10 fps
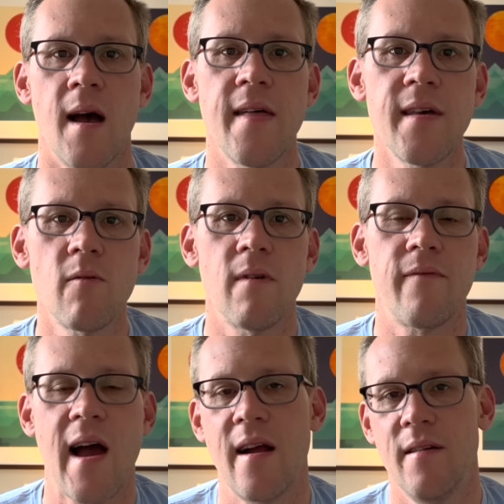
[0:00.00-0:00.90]
I think what
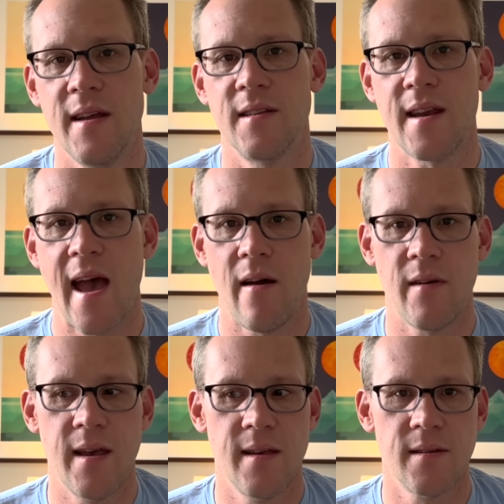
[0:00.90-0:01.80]
FIRE needs now
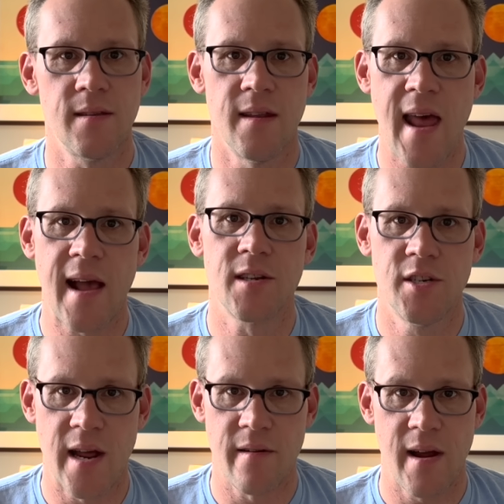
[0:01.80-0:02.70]
is the next
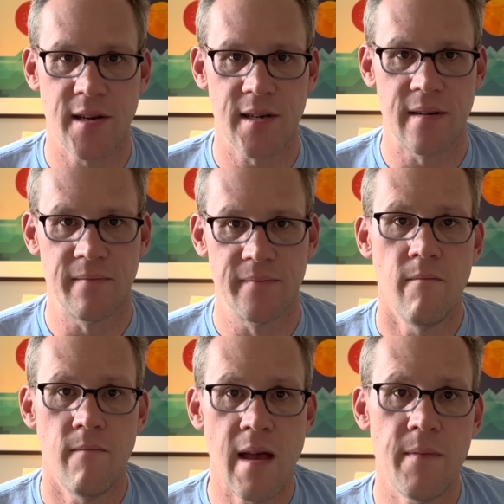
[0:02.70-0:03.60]

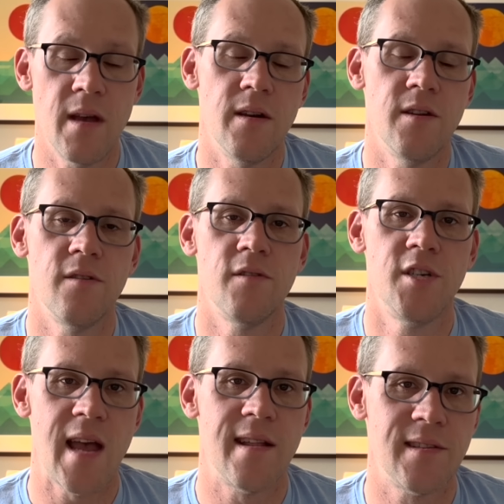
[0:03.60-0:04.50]
generation. Maybe a new
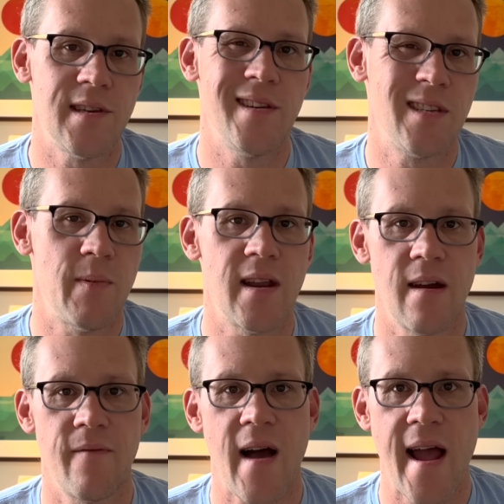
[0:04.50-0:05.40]
Gen Z spin
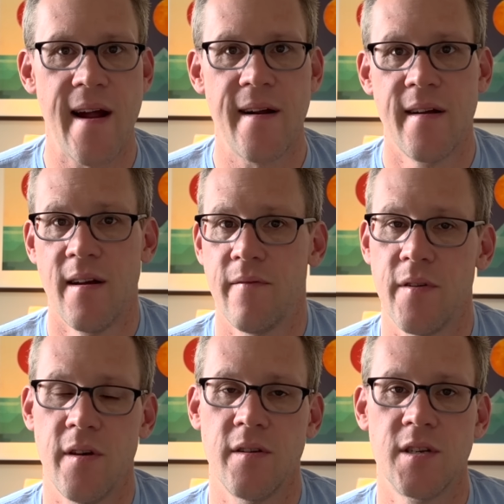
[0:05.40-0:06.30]
on FIRE
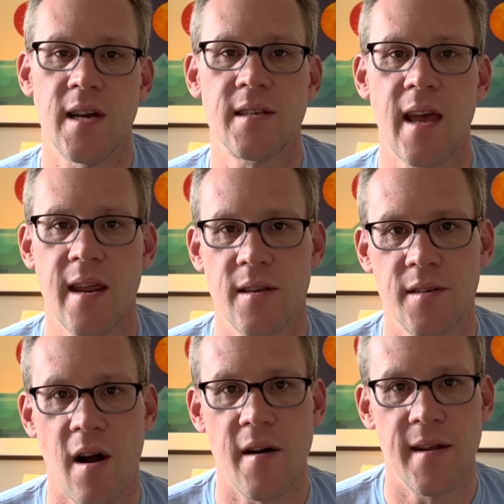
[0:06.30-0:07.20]
for those just getting
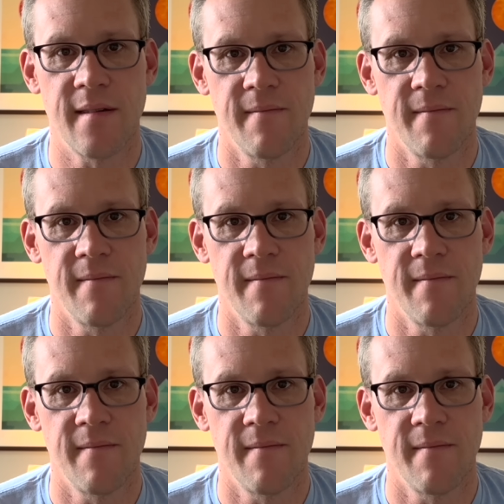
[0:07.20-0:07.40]
started.